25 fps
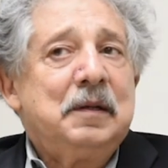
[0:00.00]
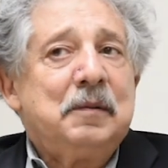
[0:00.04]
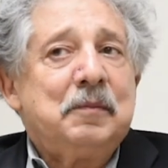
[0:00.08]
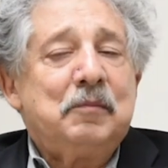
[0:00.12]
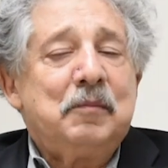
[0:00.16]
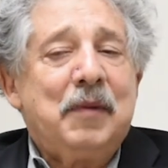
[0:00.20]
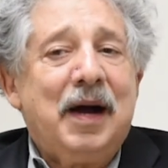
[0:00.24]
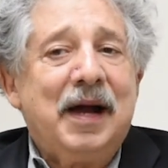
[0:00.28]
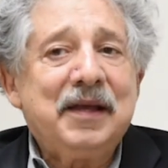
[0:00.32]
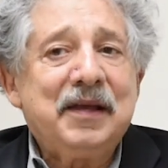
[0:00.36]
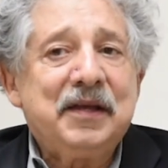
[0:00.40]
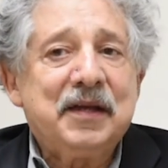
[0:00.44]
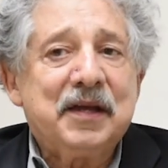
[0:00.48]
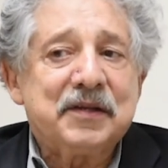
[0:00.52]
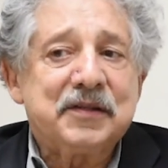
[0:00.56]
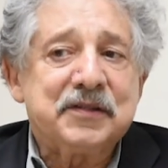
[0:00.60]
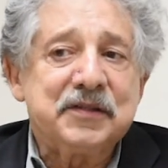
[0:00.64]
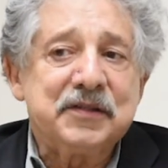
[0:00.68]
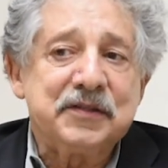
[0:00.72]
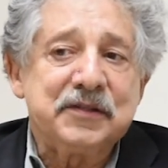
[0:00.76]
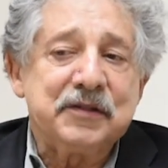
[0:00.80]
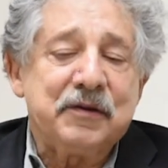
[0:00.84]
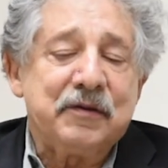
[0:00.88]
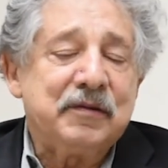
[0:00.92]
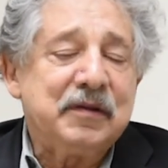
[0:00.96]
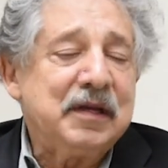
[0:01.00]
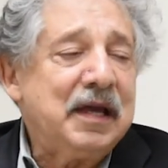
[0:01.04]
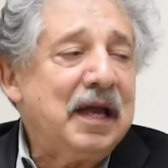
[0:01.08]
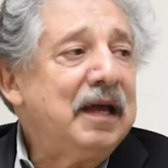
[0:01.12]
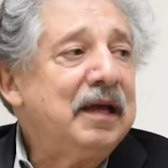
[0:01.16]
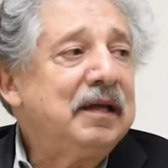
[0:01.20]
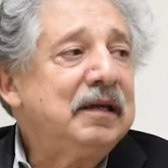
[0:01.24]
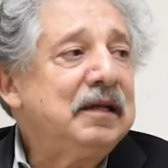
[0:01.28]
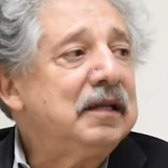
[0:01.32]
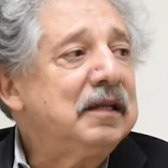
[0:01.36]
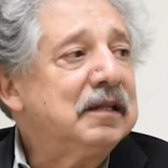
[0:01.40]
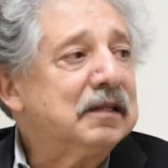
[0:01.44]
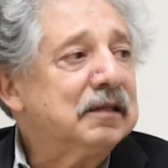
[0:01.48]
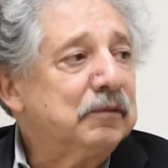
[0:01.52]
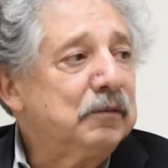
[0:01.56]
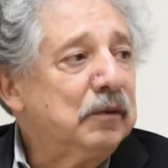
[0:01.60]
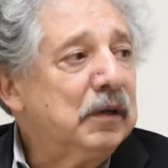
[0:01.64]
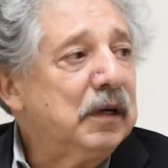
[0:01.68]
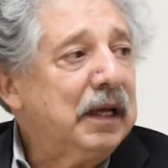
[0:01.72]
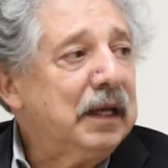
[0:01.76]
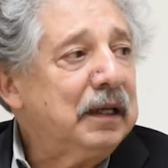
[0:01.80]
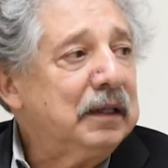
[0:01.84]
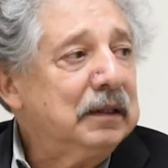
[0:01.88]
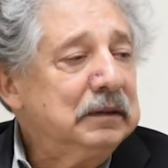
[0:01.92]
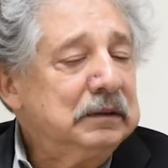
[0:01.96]
my guess is of the
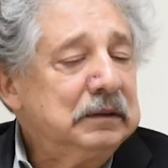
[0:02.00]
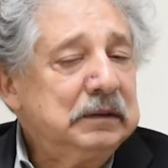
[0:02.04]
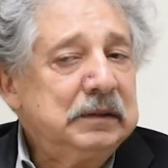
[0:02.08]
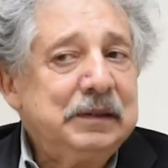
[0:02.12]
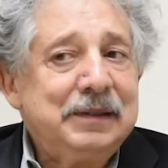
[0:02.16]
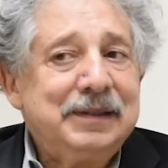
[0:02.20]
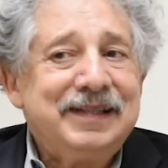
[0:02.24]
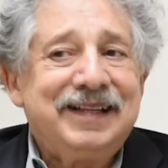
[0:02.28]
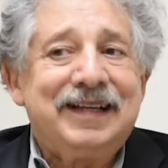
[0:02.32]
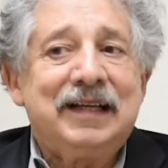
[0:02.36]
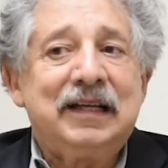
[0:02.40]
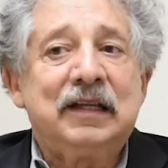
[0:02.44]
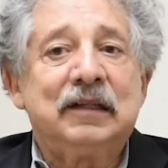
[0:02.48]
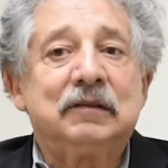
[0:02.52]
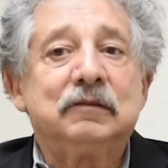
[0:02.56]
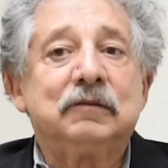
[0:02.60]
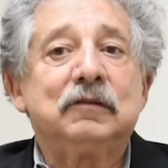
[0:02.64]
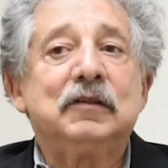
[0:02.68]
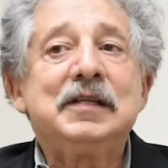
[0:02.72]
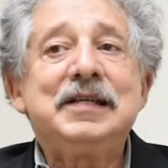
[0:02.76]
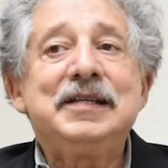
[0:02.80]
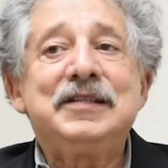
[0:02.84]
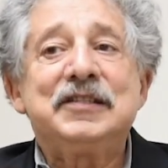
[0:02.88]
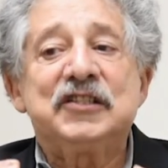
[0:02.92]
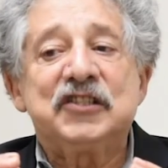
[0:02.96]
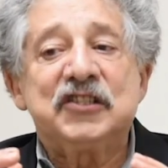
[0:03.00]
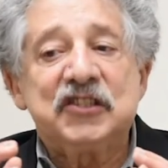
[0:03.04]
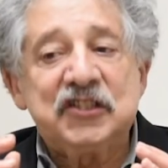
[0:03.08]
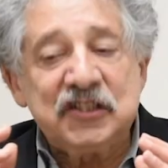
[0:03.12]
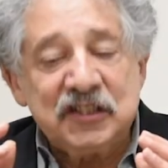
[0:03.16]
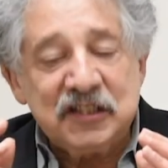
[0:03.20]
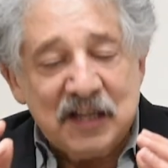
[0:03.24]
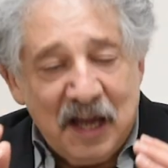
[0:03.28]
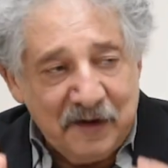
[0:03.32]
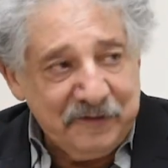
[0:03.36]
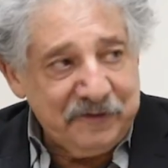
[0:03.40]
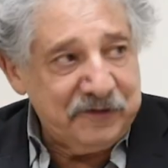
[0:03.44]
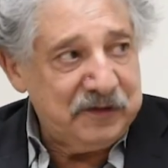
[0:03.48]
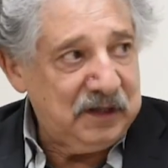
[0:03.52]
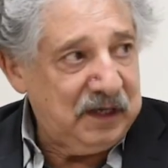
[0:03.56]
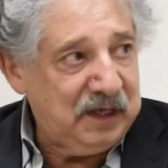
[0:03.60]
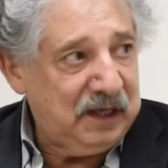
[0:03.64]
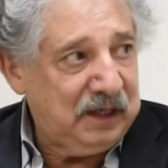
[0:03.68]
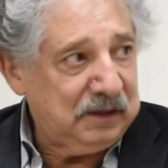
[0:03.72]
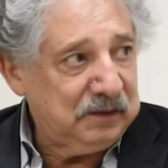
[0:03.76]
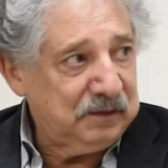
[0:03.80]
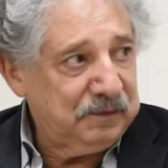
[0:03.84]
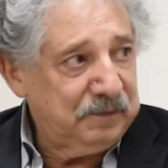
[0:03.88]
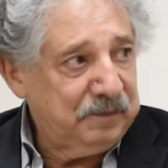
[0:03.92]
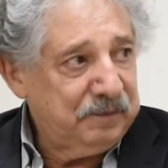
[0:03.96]
83, at least
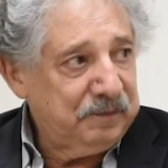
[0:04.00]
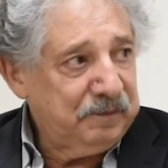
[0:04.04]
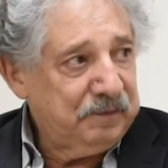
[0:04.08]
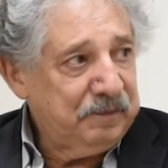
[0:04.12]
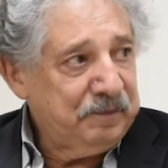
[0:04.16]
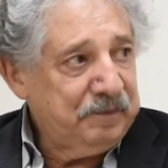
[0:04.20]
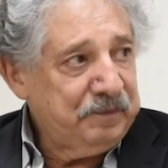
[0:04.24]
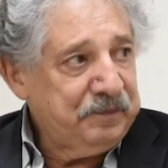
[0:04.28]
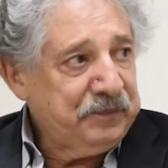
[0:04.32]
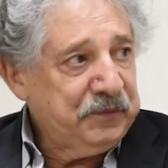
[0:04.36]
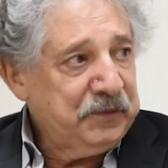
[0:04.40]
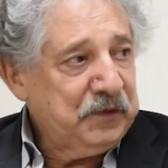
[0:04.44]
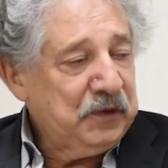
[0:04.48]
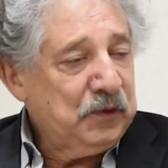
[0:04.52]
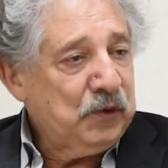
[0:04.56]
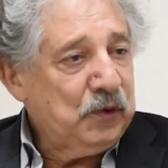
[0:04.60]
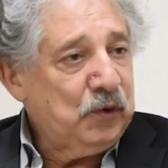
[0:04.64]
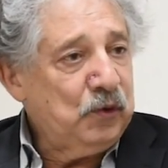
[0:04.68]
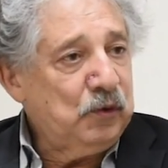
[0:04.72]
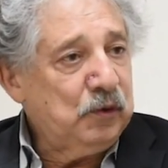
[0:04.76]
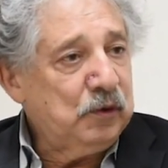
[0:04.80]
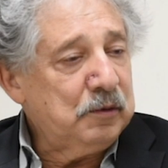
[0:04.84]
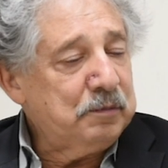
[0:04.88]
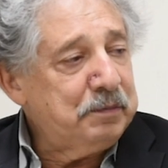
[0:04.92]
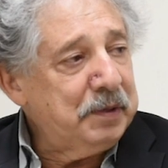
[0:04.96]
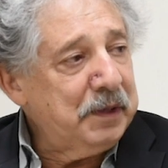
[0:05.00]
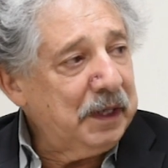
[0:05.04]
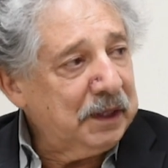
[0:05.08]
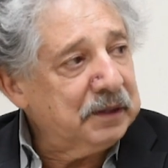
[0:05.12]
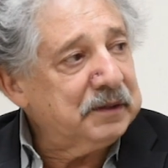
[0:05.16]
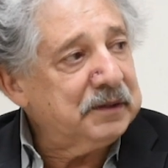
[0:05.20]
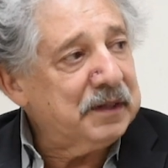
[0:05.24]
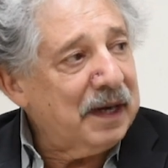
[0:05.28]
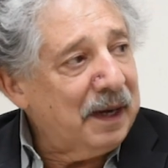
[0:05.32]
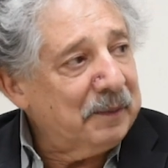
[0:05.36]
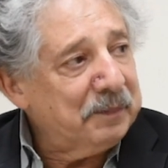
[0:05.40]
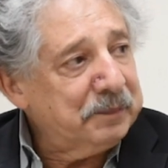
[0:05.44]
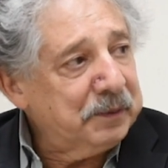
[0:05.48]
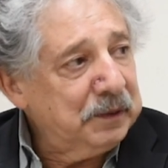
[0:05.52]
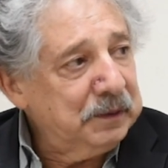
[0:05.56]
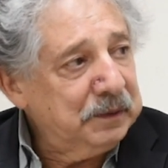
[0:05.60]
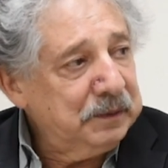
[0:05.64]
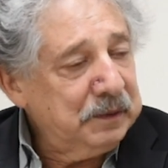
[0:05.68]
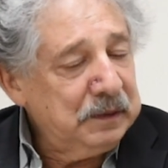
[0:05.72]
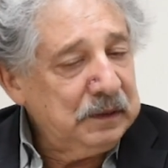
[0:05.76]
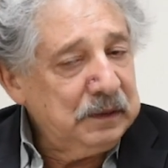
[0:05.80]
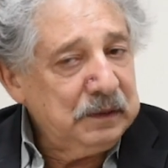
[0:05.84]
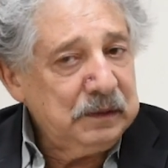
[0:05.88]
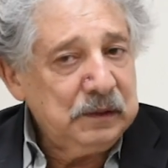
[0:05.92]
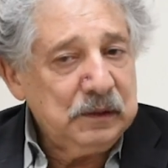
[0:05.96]
70 who were picked up
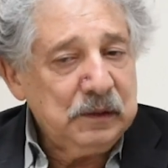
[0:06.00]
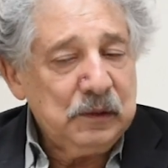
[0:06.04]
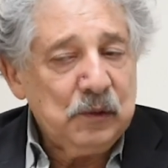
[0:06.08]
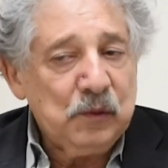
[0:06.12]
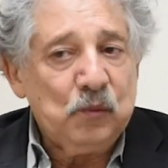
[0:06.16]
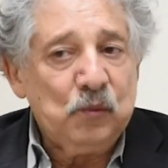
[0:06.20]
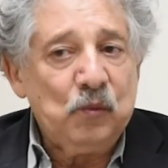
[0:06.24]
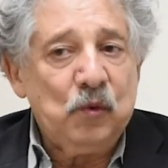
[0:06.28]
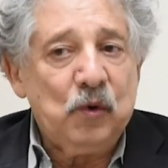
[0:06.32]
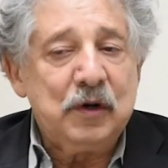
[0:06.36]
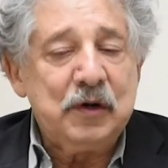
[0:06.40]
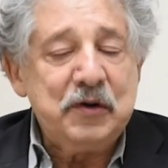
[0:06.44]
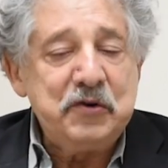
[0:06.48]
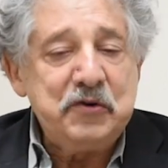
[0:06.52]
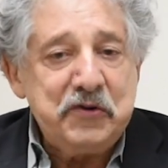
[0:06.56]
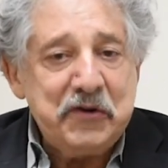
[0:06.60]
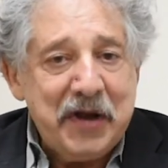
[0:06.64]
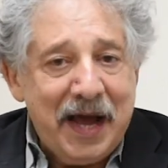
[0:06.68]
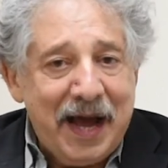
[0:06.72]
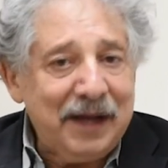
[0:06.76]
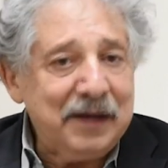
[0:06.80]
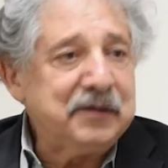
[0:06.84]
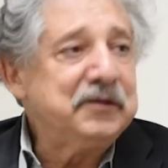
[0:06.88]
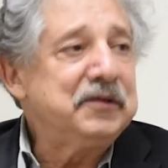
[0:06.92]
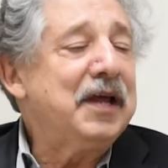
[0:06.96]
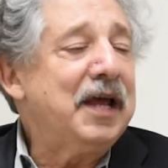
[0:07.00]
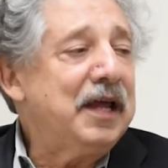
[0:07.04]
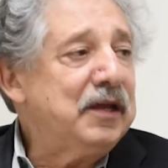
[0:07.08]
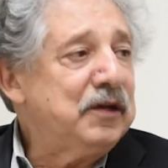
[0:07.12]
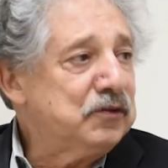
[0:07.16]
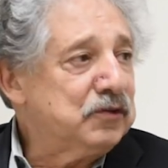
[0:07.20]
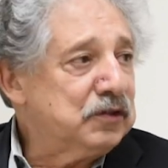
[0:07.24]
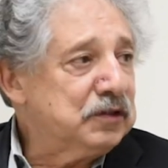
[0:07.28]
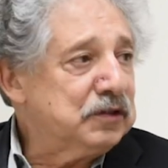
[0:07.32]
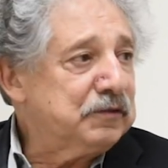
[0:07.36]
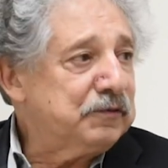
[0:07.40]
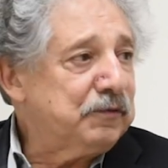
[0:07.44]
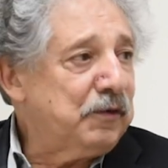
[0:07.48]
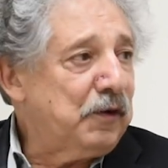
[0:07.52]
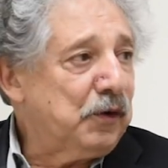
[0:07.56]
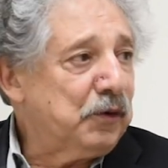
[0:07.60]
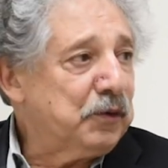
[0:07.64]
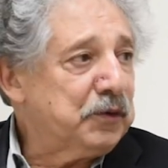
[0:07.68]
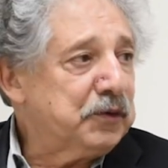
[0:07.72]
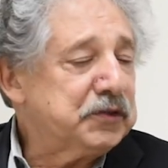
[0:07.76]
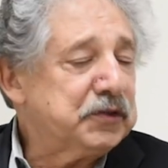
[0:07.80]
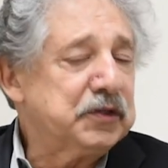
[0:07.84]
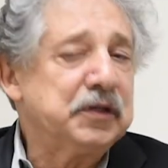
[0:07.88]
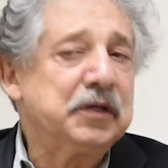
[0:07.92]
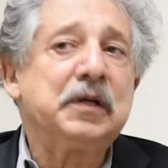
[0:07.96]
were not dangerous
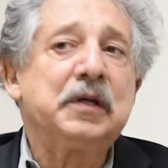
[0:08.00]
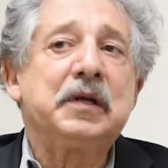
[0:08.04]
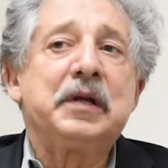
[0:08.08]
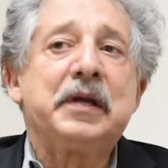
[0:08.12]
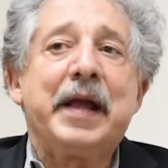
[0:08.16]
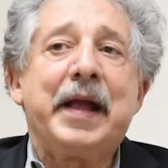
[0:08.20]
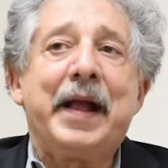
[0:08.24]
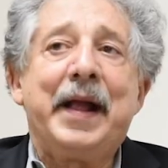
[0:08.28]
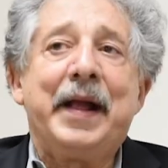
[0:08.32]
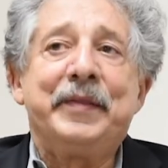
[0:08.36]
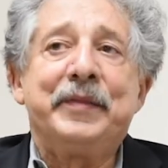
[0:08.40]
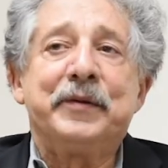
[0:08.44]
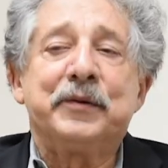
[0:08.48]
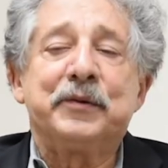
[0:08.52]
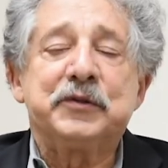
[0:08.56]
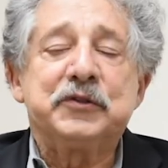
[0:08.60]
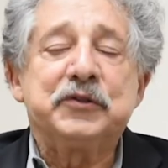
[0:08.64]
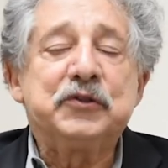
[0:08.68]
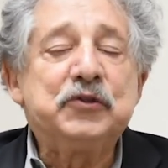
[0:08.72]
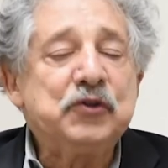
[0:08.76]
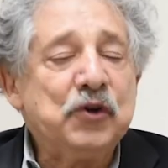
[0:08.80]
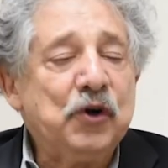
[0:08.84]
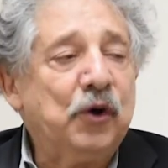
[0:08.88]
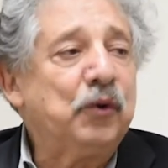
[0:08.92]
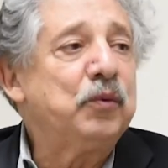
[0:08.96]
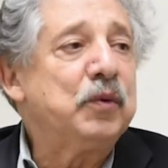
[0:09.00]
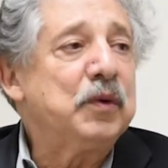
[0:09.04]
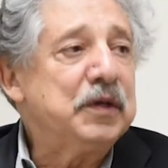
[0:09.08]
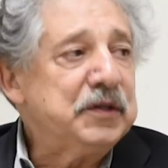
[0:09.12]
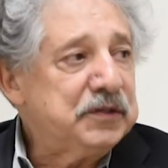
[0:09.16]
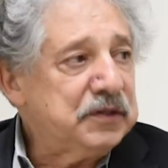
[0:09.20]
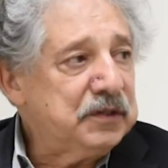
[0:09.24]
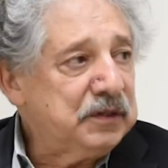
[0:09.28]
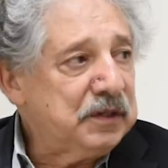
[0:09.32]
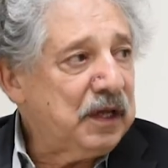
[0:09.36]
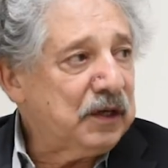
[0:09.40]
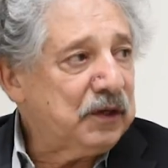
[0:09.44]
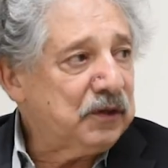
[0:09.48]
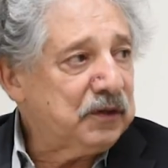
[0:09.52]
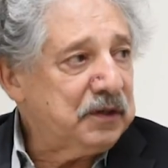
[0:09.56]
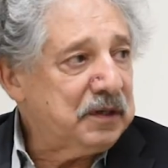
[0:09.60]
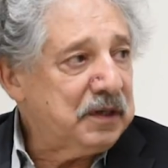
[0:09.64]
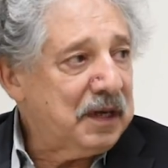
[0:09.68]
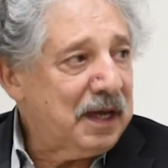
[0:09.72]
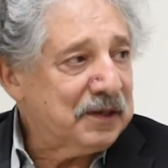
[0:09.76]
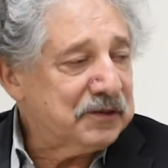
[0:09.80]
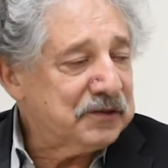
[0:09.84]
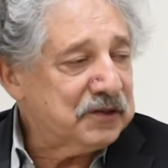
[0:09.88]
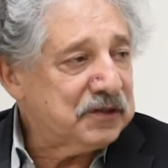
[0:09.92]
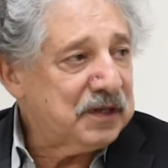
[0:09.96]
folks, and there was no reason they could
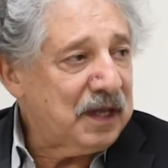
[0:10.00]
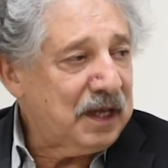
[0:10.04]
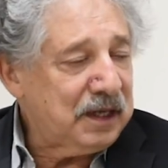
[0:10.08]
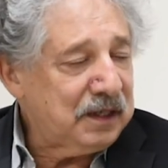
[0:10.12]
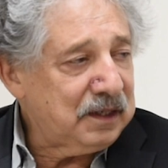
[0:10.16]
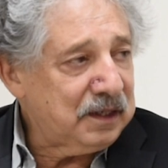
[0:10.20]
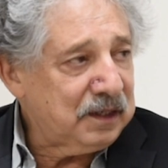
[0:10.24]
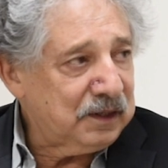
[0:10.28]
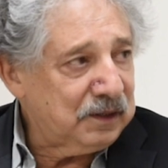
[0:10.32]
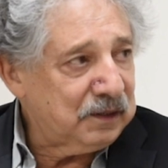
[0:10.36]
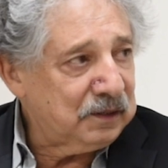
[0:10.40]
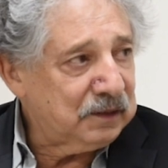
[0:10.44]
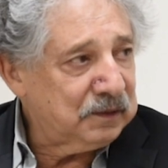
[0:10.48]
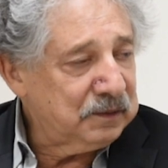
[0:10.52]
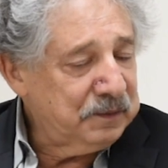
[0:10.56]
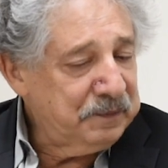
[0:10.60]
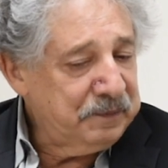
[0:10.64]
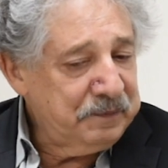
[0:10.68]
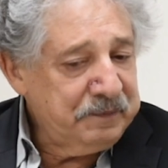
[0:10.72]
not stay here